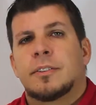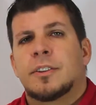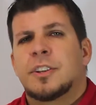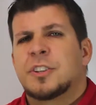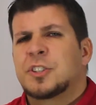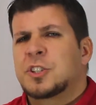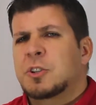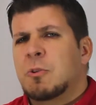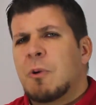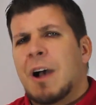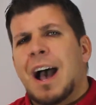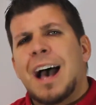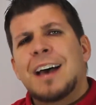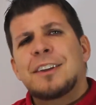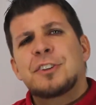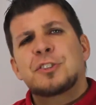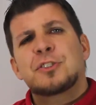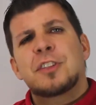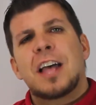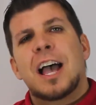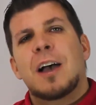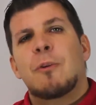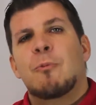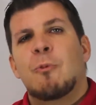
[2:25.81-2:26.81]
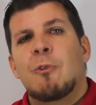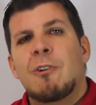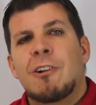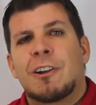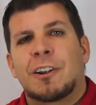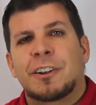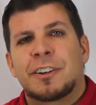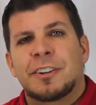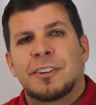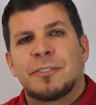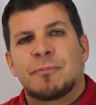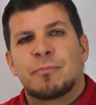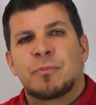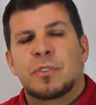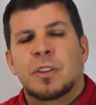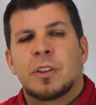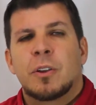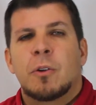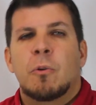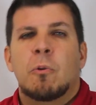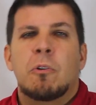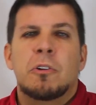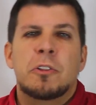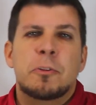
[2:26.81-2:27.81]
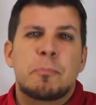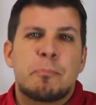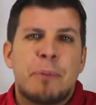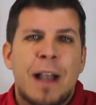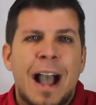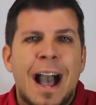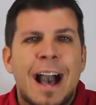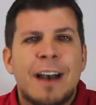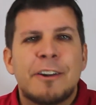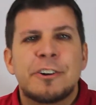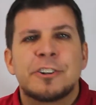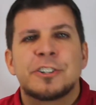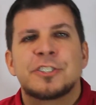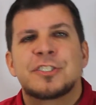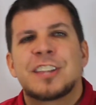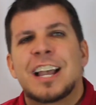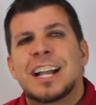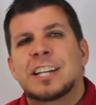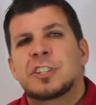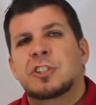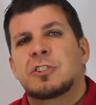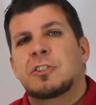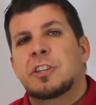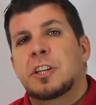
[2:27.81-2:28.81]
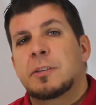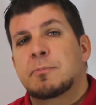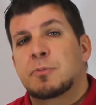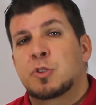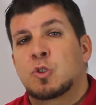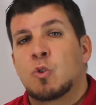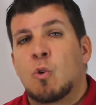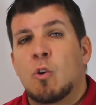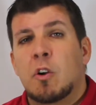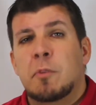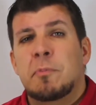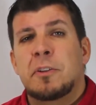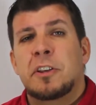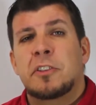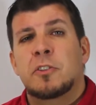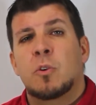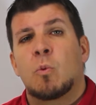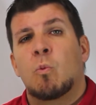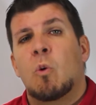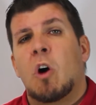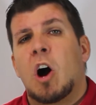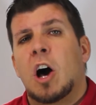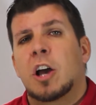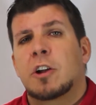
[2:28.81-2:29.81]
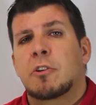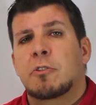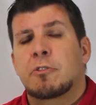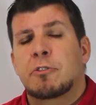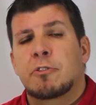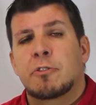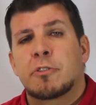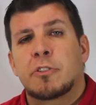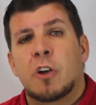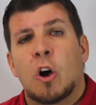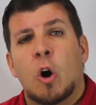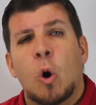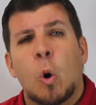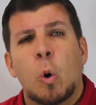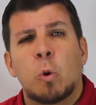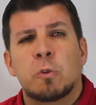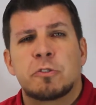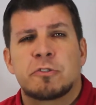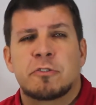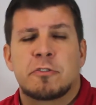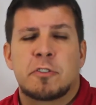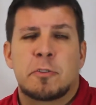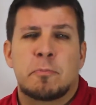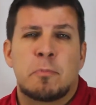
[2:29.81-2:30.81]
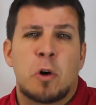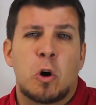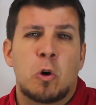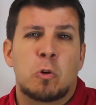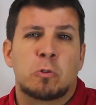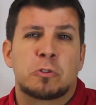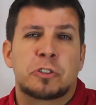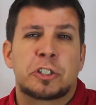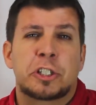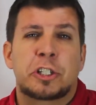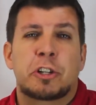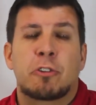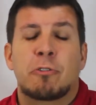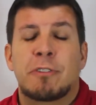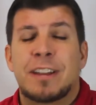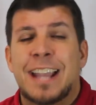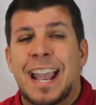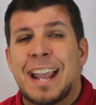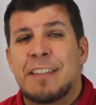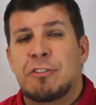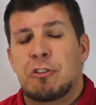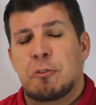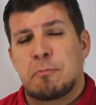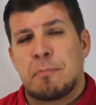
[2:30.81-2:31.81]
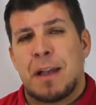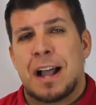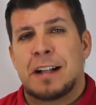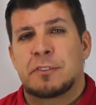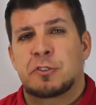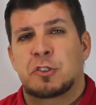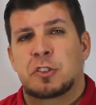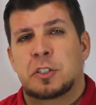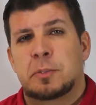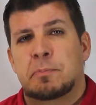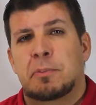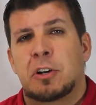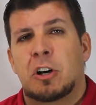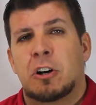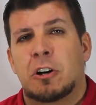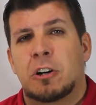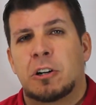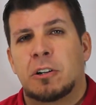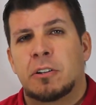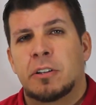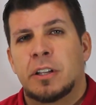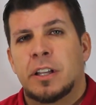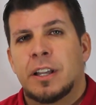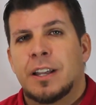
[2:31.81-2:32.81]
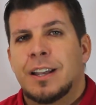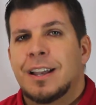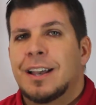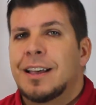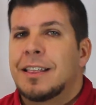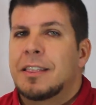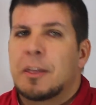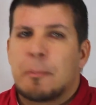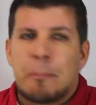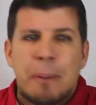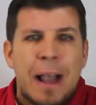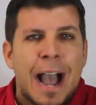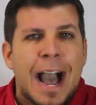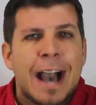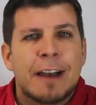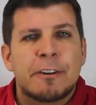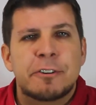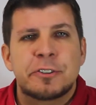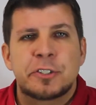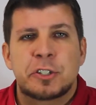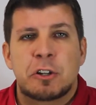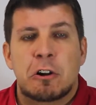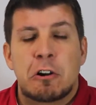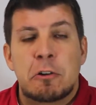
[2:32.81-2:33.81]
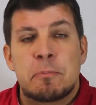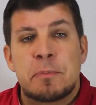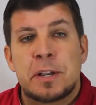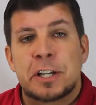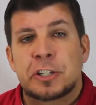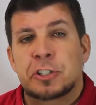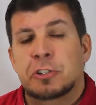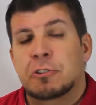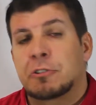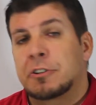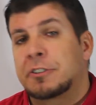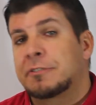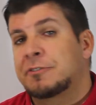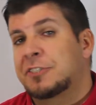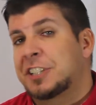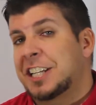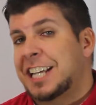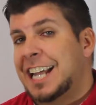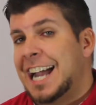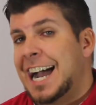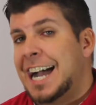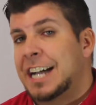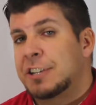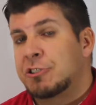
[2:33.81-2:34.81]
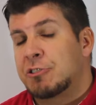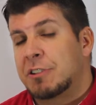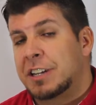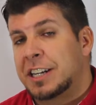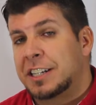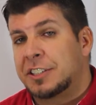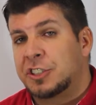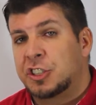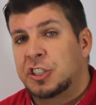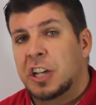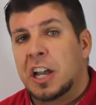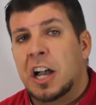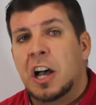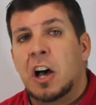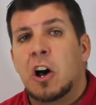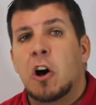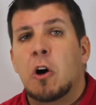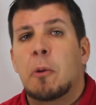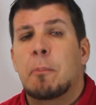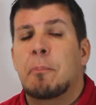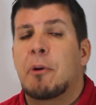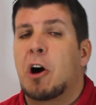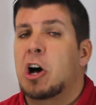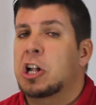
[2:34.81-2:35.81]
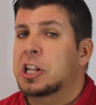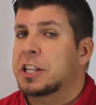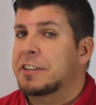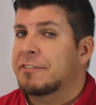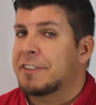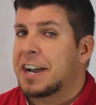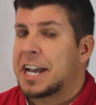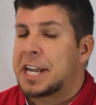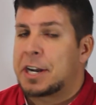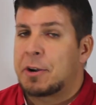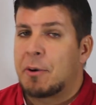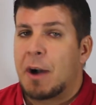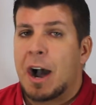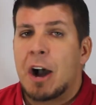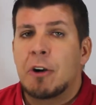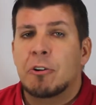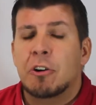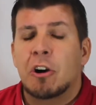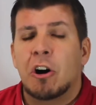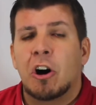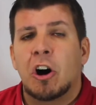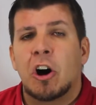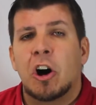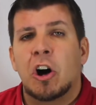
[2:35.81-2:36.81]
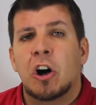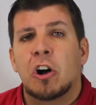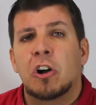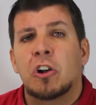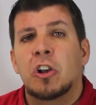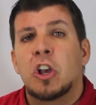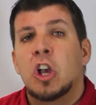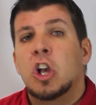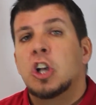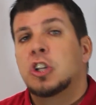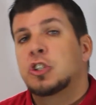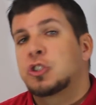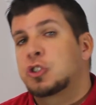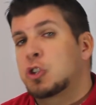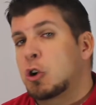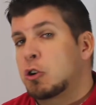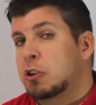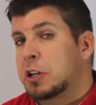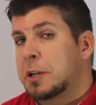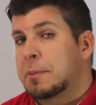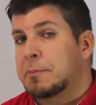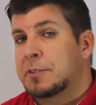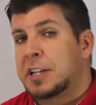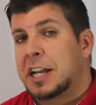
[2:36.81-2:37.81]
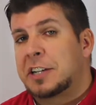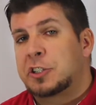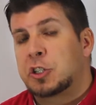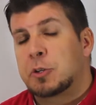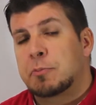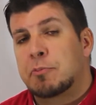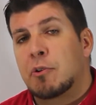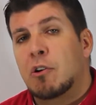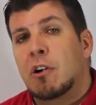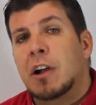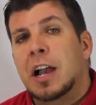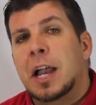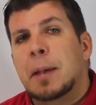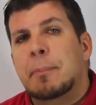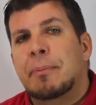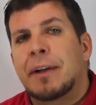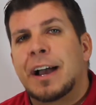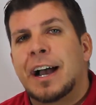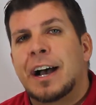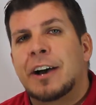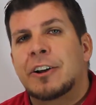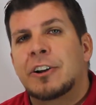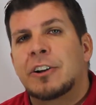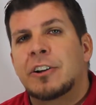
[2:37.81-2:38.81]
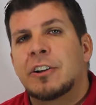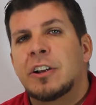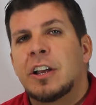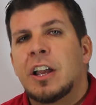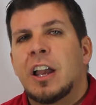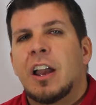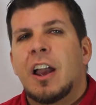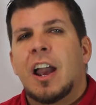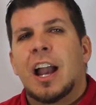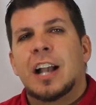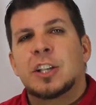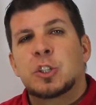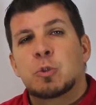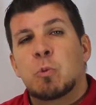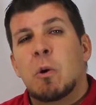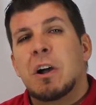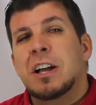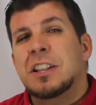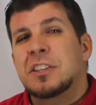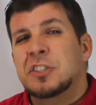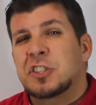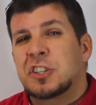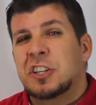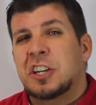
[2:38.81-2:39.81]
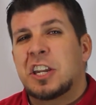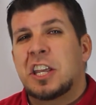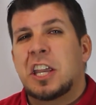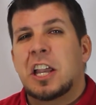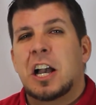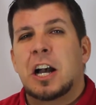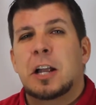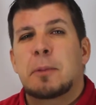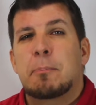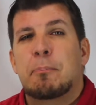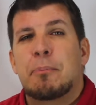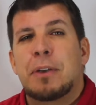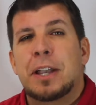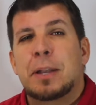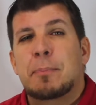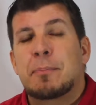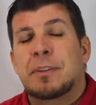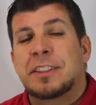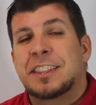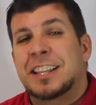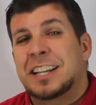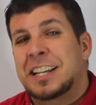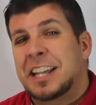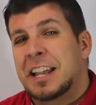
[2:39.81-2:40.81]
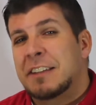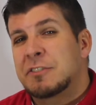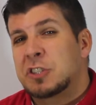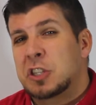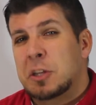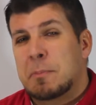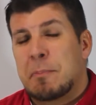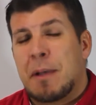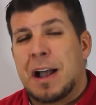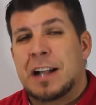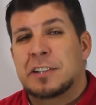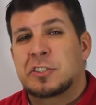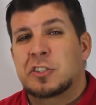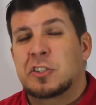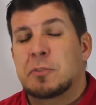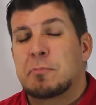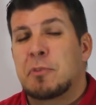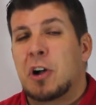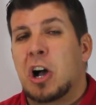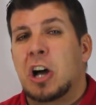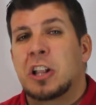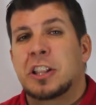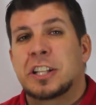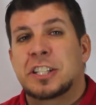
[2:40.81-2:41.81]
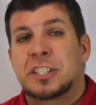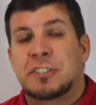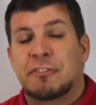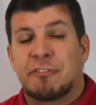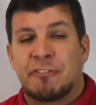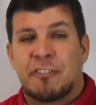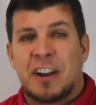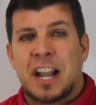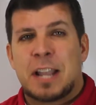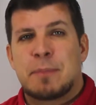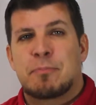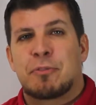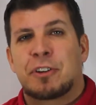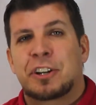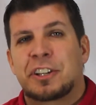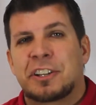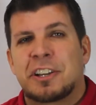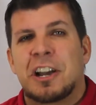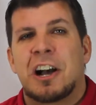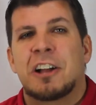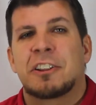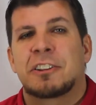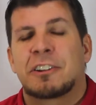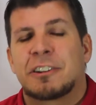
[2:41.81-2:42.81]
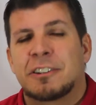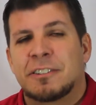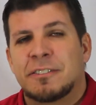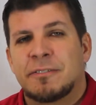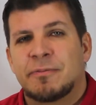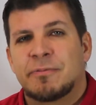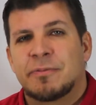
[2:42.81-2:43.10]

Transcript: So how does that work? Well, the powder is actually absorbing the water through the holes of the mold to create the bouncy ball. The powders are a mixture of dehydrated gel, polyvinyl alcohol, sodium tetraborate powder, as well as a neon pigment that gives the bouncy ball its vibrant color.